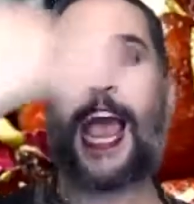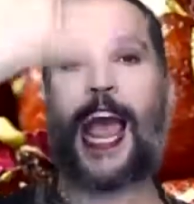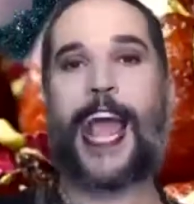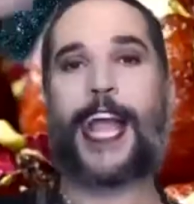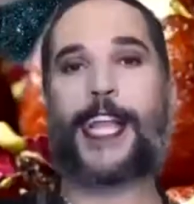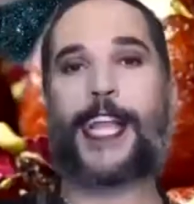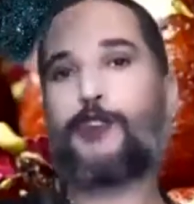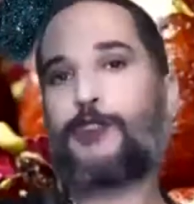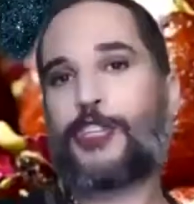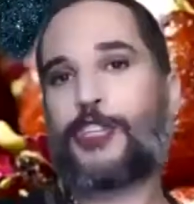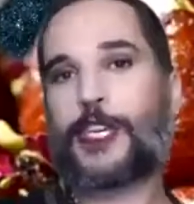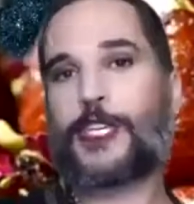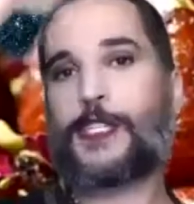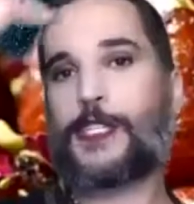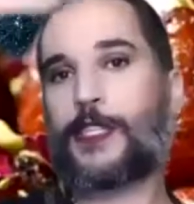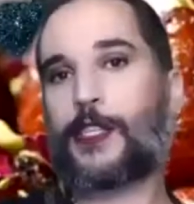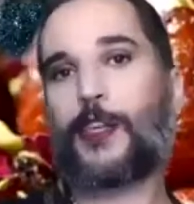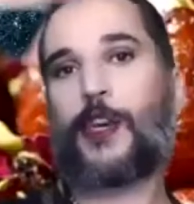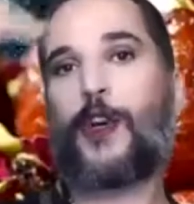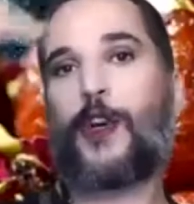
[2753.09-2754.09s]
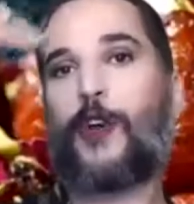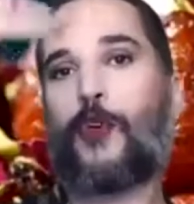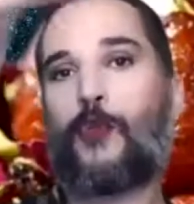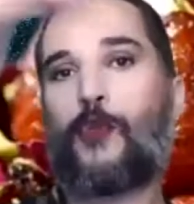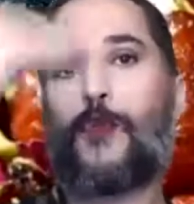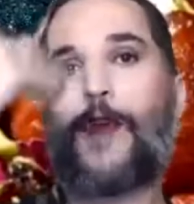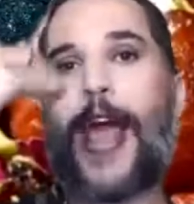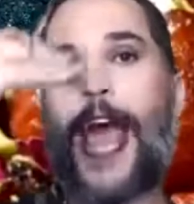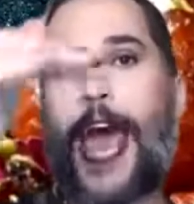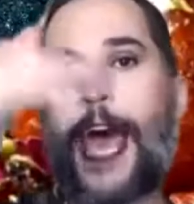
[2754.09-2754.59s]
And you just
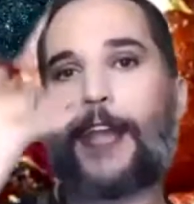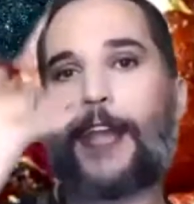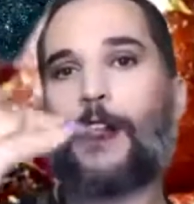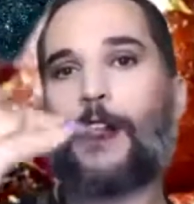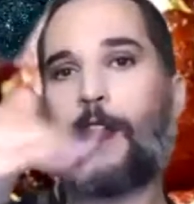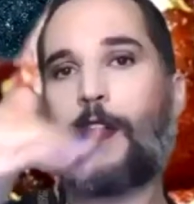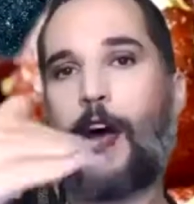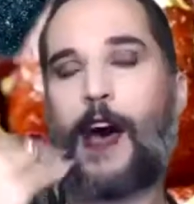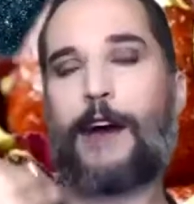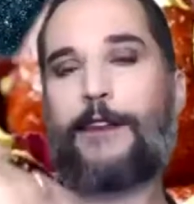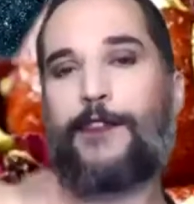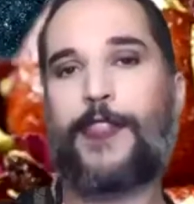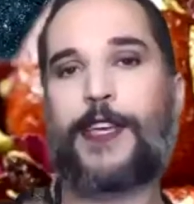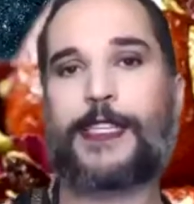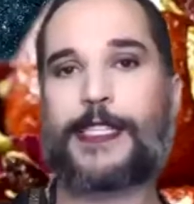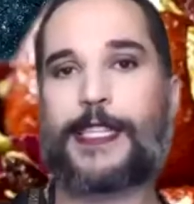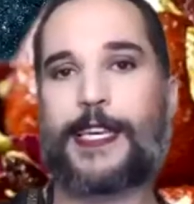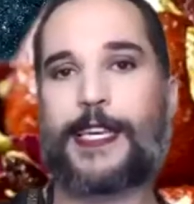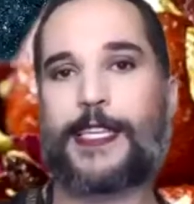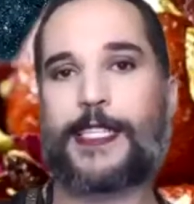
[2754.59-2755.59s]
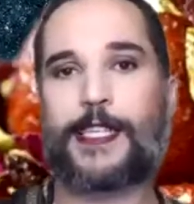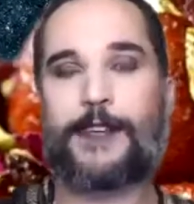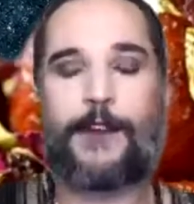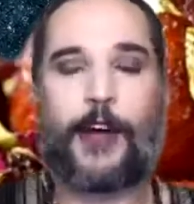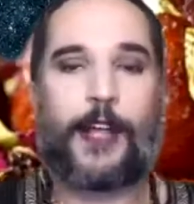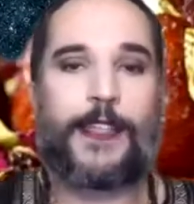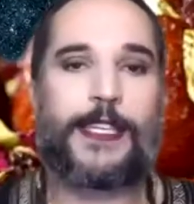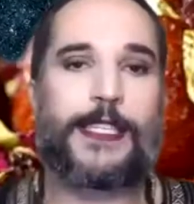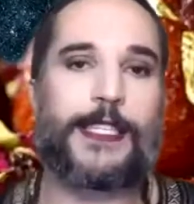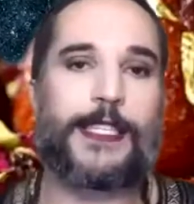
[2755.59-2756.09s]
rattle off this list of
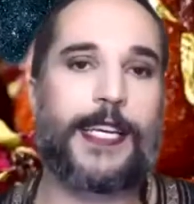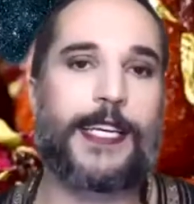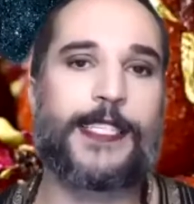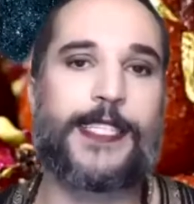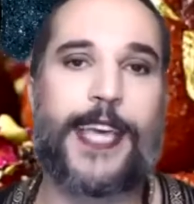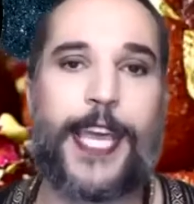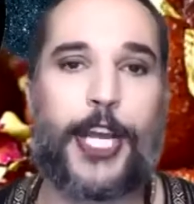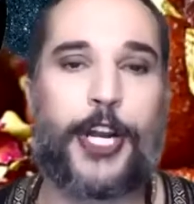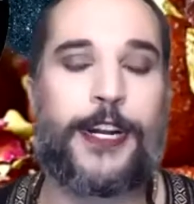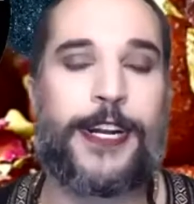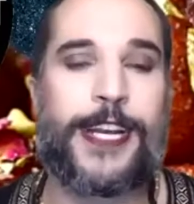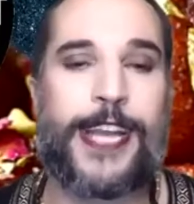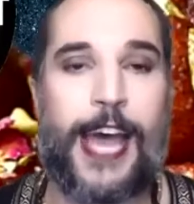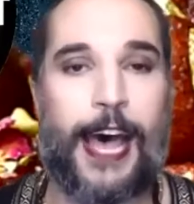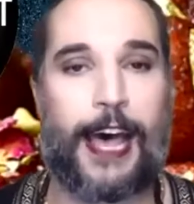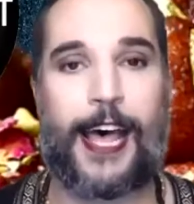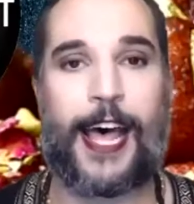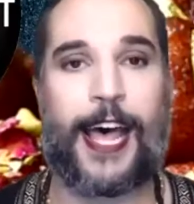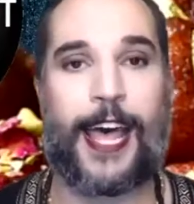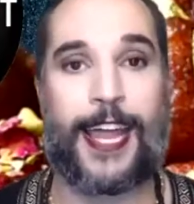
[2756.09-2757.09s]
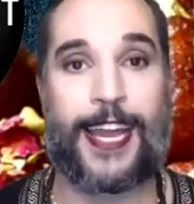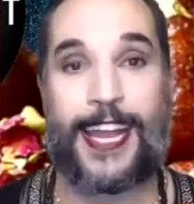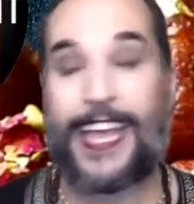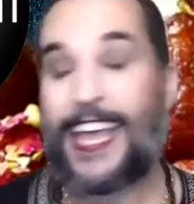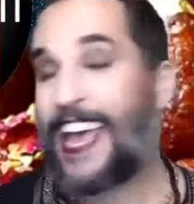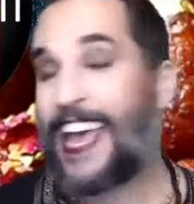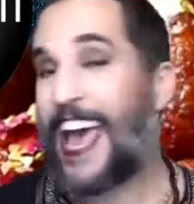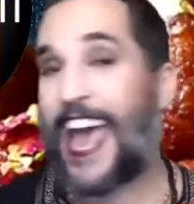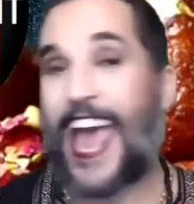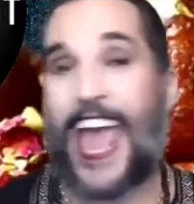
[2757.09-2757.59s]
all these things that you're not.
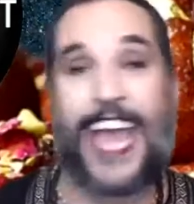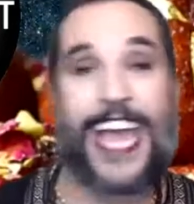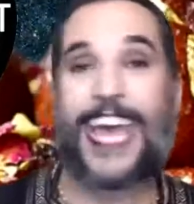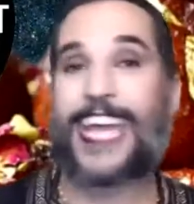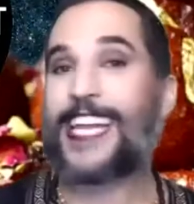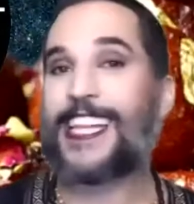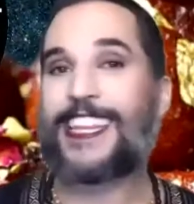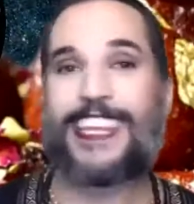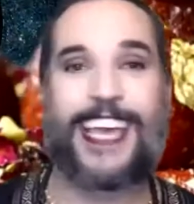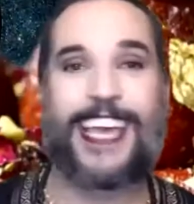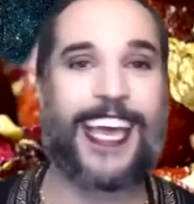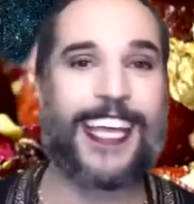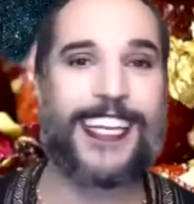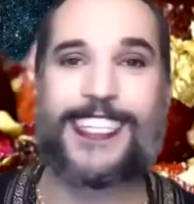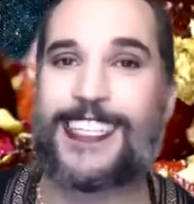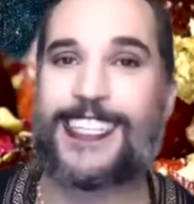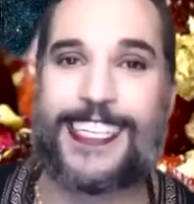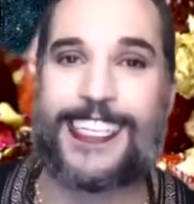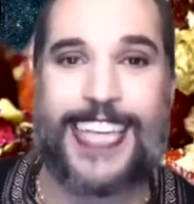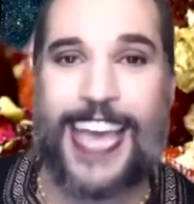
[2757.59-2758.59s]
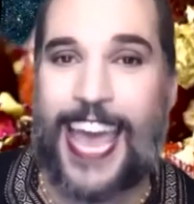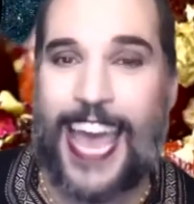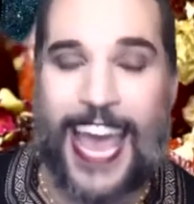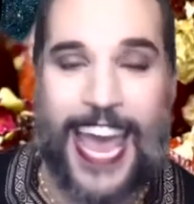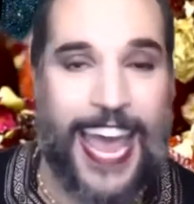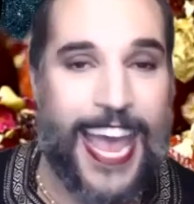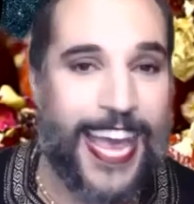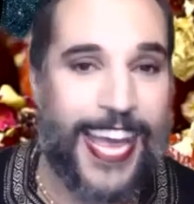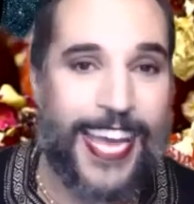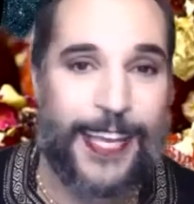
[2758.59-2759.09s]
And yet at the end of the
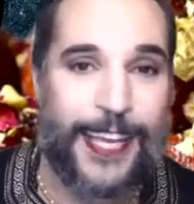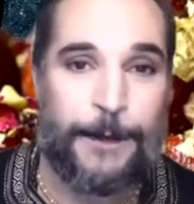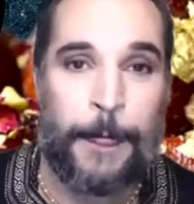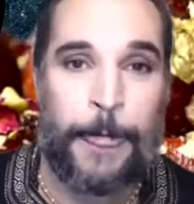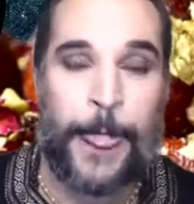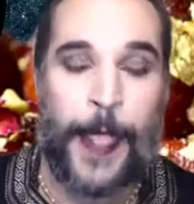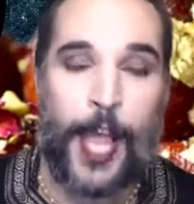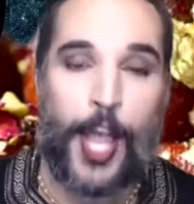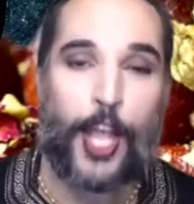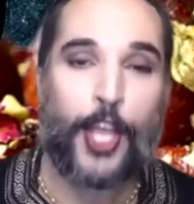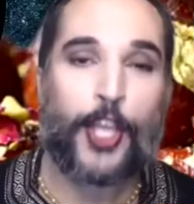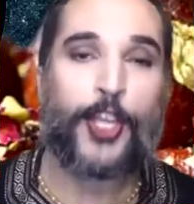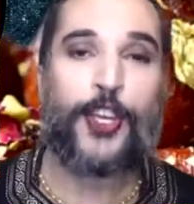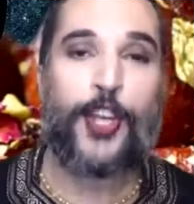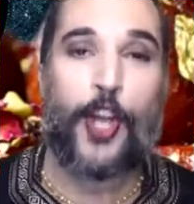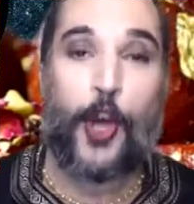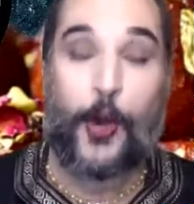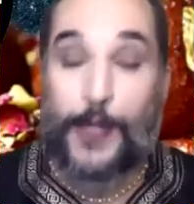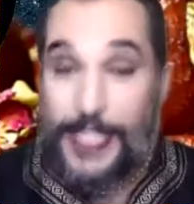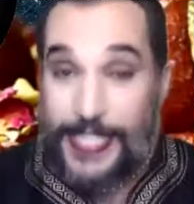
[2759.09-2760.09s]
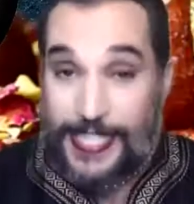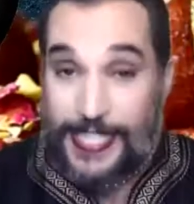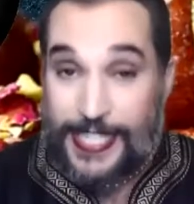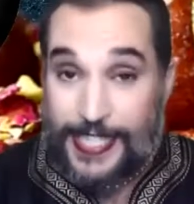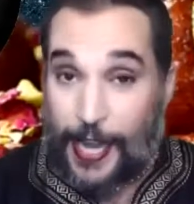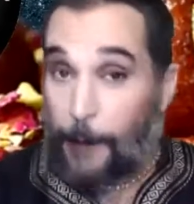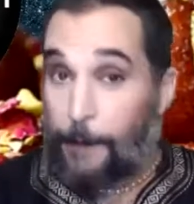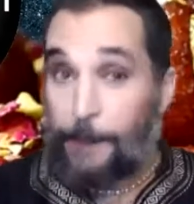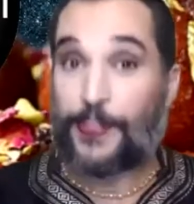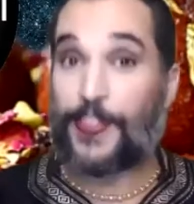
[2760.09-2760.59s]
day, you know,
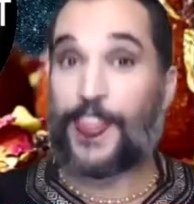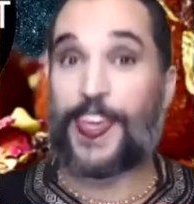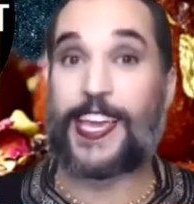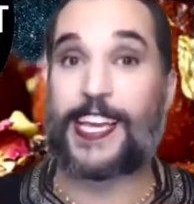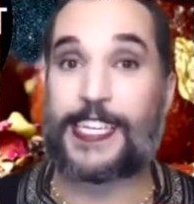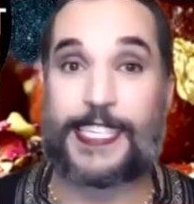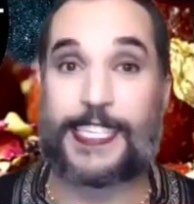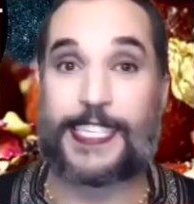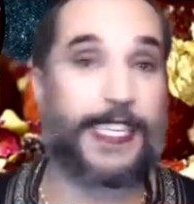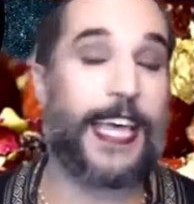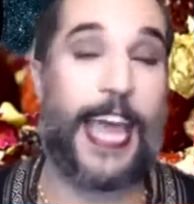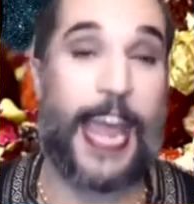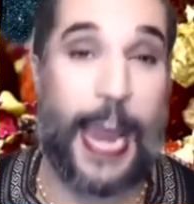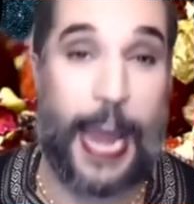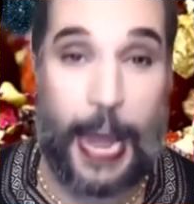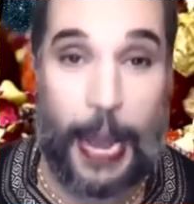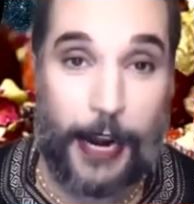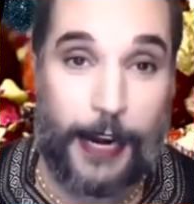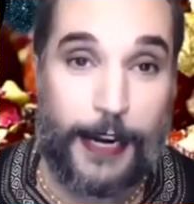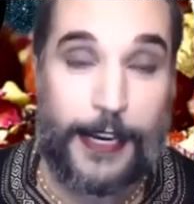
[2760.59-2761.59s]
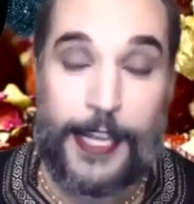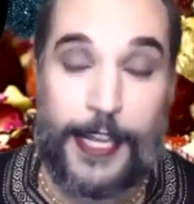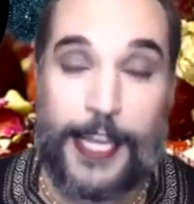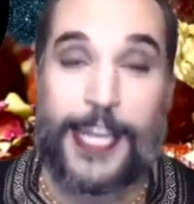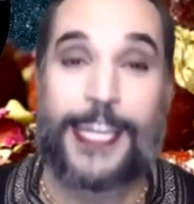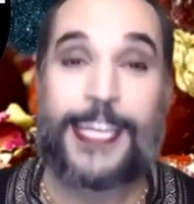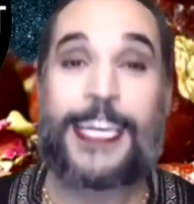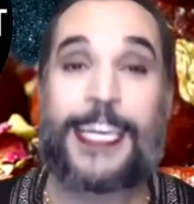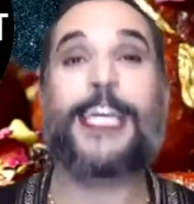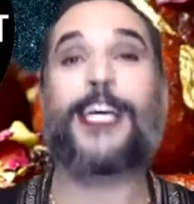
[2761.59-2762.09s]
something's there.
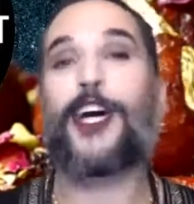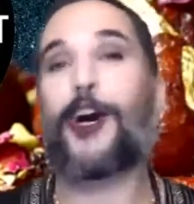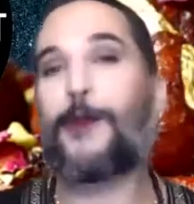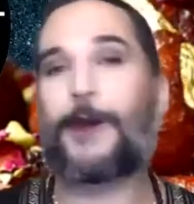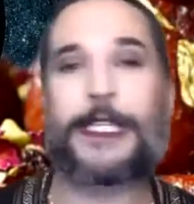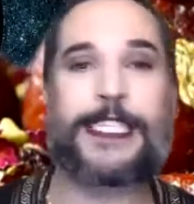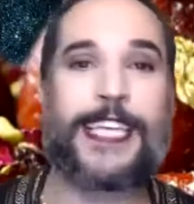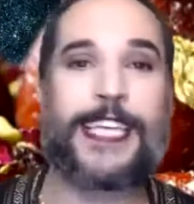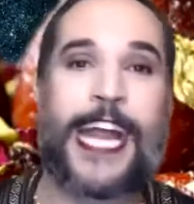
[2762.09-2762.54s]
Nico would say